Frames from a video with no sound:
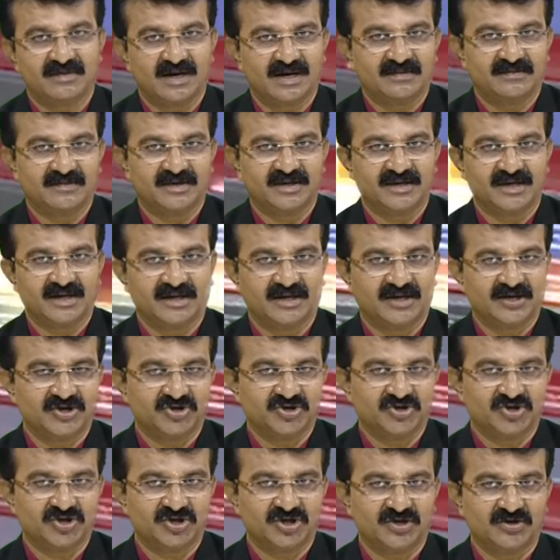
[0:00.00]
Marbad and
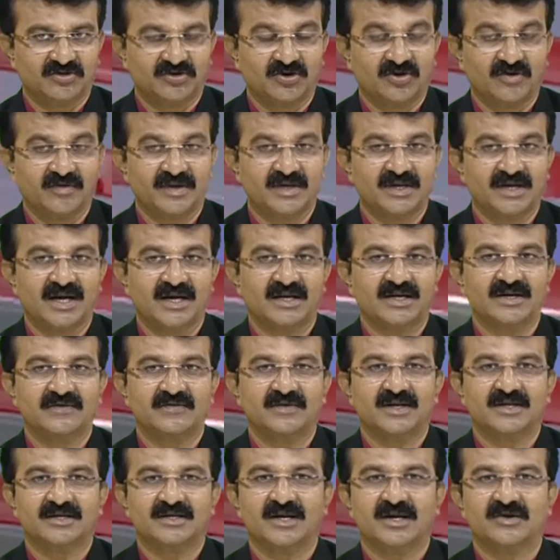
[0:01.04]
Ganesh Utsav, COVID-19
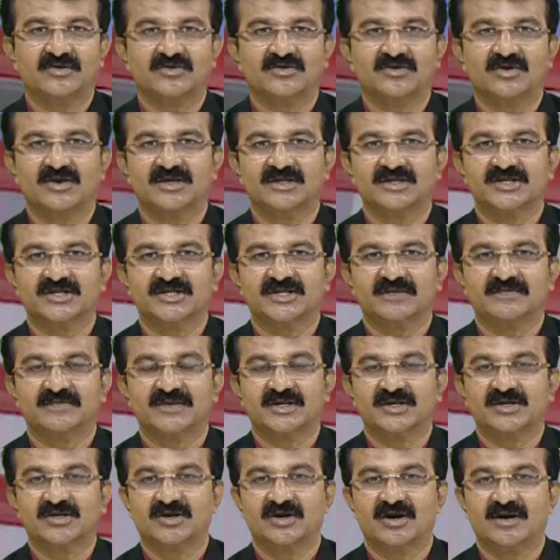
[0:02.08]
will now cause the
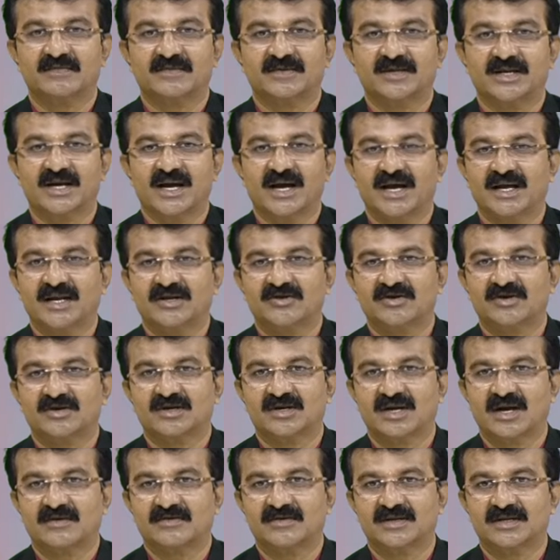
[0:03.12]
shifting of the annual
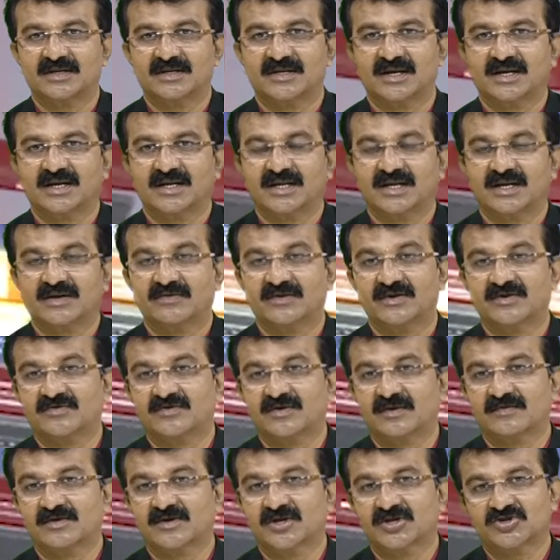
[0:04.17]
Ravan Dahan event
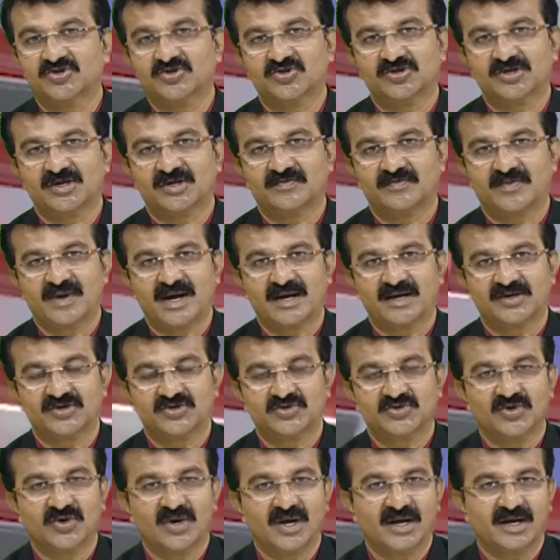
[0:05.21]
from Kastuchar Park
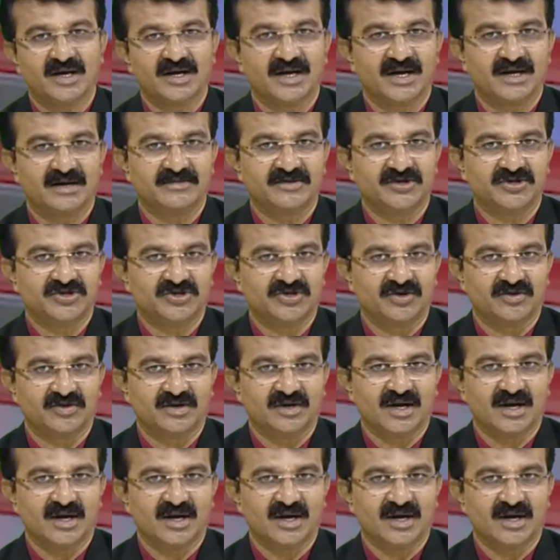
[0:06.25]
to Kadvi Chowk.